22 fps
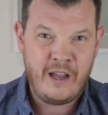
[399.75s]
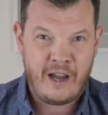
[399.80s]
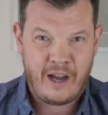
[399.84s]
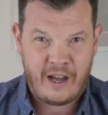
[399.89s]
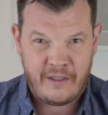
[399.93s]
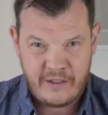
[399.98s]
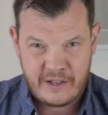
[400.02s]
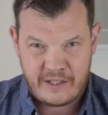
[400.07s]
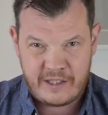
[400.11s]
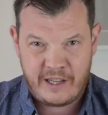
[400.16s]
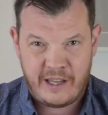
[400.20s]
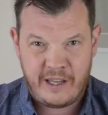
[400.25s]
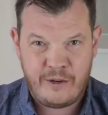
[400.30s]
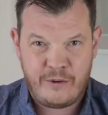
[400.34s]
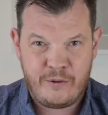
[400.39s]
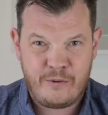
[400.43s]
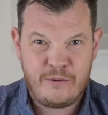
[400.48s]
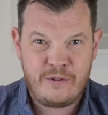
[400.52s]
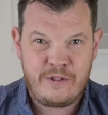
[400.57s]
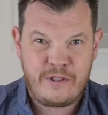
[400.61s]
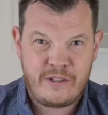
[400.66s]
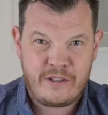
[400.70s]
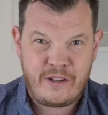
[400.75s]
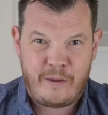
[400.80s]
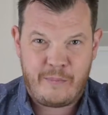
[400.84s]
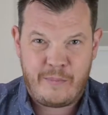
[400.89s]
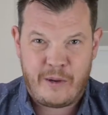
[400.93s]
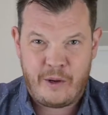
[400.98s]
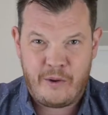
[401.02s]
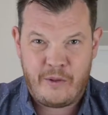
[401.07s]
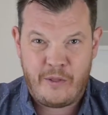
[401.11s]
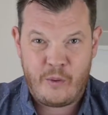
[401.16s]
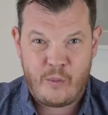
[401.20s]
and the tales
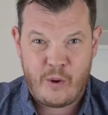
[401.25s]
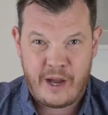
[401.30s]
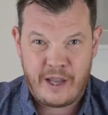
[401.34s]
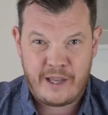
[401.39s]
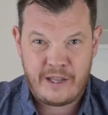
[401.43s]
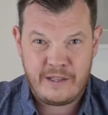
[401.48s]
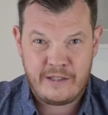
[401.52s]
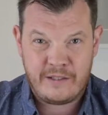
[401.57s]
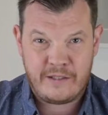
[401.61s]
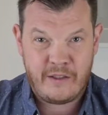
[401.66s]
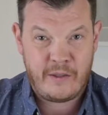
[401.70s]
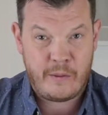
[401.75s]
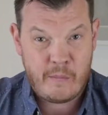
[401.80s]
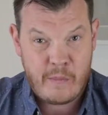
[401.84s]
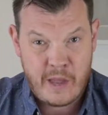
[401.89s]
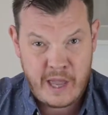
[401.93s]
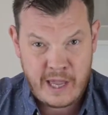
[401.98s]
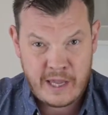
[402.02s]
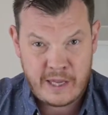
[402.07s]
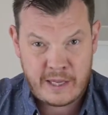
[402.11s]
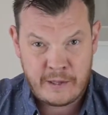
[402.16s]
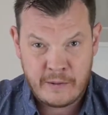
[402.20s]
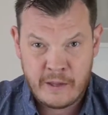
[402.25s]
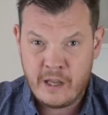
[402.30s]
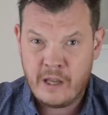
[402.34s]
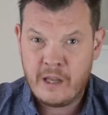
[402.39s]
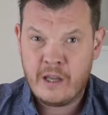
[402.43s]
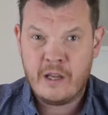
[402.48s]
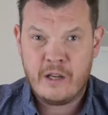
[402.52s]
about the wines that they make.